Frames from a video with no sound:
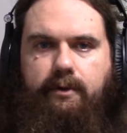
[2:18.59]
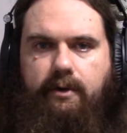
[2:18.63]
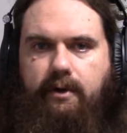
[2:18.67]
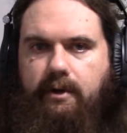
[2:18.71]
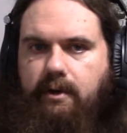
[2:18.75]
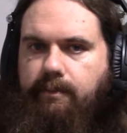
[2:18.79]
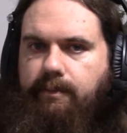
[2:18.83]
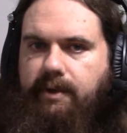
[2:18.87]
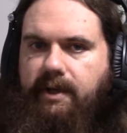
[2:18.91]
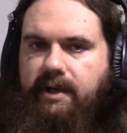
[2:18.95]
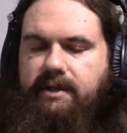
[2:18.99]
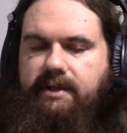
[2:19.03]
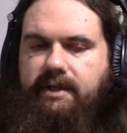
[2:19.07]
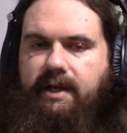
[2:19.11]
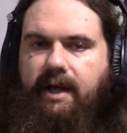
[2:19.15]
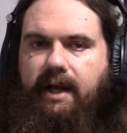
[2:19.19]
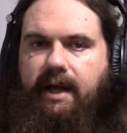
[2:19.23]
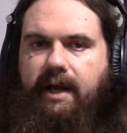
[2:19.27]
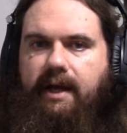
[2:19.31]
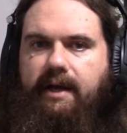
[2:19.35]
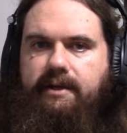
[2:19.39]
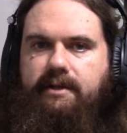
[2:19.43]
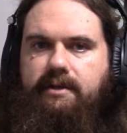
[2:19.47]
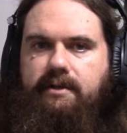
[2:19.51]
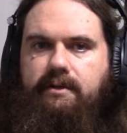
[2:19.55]
a whole bunch of
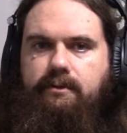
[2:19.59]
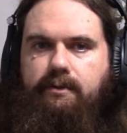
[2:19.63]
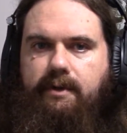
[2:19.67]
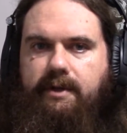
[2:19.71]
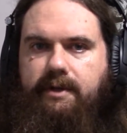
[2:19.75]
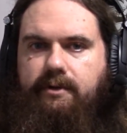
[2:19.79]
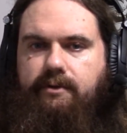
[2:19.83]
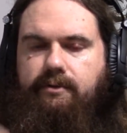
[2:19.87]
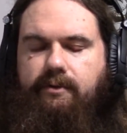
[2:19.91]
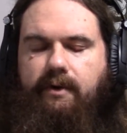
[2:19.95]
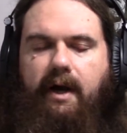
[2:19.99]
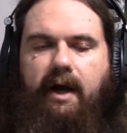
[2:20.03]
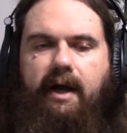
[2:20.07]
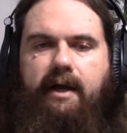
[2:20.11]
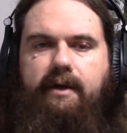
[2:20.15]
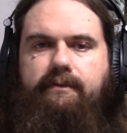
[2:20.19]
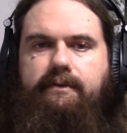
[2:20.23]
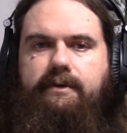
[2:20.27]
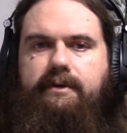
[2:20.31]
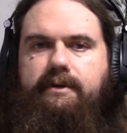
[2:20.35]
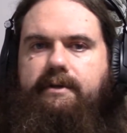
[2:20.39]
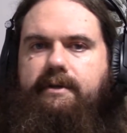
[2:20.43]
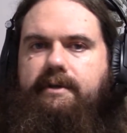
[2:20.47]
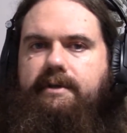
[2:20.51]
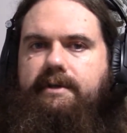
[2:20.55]
hassle with
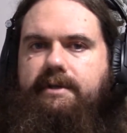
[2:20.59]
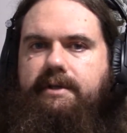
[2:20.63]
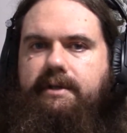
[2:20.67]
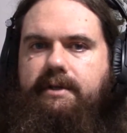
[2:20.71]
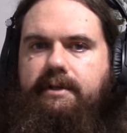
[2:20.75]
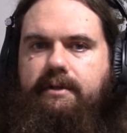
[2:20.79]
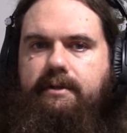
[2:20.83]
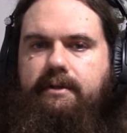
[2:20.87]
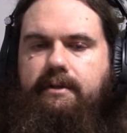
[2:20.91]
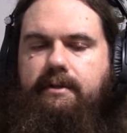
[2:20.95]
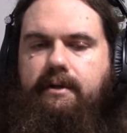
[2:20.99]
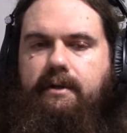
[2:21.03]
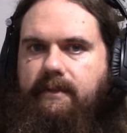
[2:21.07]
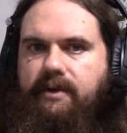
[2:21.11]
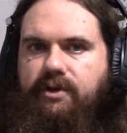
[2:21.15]
drivers and